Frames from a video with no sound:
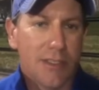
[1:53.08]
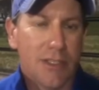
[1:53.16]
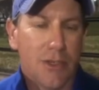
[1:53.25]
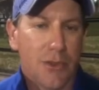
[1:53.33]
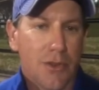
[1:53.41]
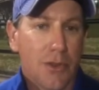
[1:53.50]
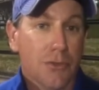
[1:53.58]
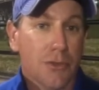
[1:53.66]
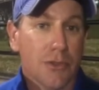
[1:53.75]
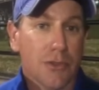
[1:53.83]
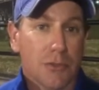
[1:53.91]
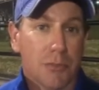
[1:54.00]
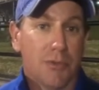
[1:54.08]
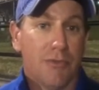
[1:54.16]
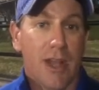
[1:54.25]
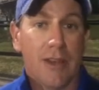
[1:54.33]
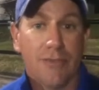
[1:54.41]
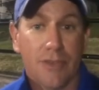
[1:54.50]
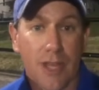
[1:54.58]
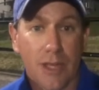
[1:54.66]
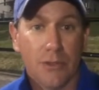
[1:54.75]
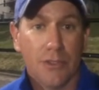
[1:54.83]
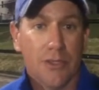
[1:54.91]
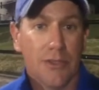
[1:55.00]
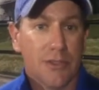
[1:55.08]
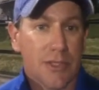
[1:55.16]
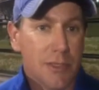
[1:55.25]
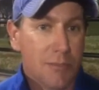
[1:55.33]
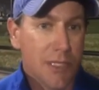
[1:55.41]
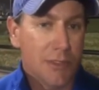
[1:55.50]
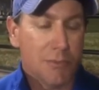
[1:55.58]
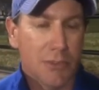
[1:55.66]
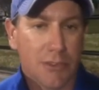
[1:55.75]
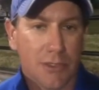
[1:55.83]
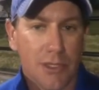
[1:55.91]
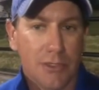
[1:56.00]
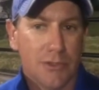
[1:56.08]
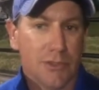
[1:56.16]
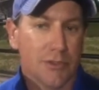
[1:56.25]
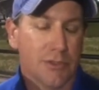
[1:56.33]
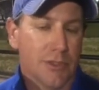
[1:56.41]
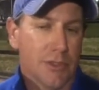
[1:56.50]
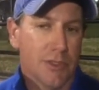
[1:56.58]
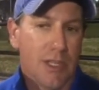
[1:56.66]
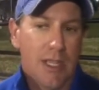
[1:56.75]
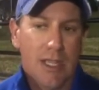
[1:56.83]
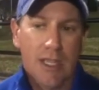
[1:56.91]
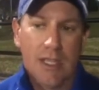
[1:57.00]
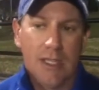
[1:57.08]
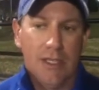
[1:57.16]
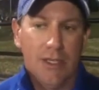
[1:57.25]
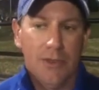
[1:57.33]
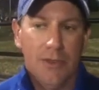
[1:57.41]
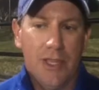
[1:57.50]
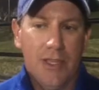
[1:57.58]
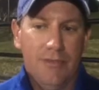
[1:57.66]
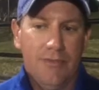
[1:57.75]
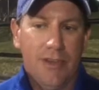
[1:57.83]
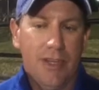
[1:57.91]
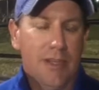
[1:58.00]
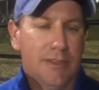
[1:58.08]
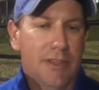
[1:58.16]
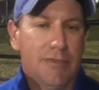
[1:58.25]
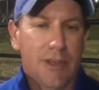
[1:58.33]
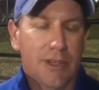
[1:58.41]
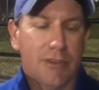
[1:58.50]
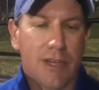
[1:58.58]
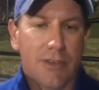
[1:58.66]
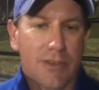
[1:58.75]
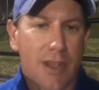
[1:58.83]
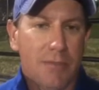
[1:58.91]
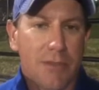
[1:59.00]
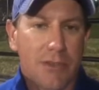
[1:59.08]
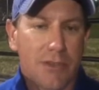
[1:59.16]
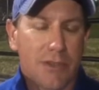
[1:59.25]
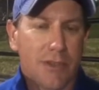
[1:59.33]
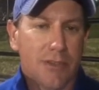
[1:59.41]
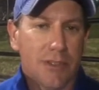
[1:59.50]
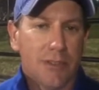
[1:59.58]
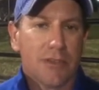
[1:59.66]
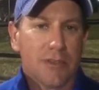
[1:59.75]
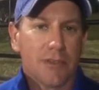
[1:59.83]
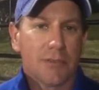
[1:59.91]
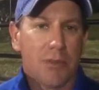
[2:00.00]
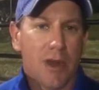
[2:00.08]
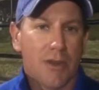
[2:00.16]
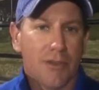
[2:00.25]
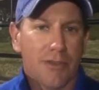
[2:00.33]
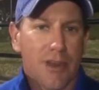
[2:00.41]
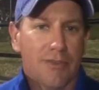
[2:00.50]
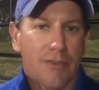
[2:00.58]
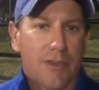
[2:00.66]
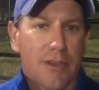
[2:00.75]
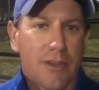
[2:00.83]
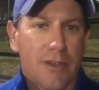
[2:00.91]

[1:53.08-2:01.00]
you know, those girls provide for not only their teammates but their coaches. So you know, they've done a great job this year, and just proud of their effort.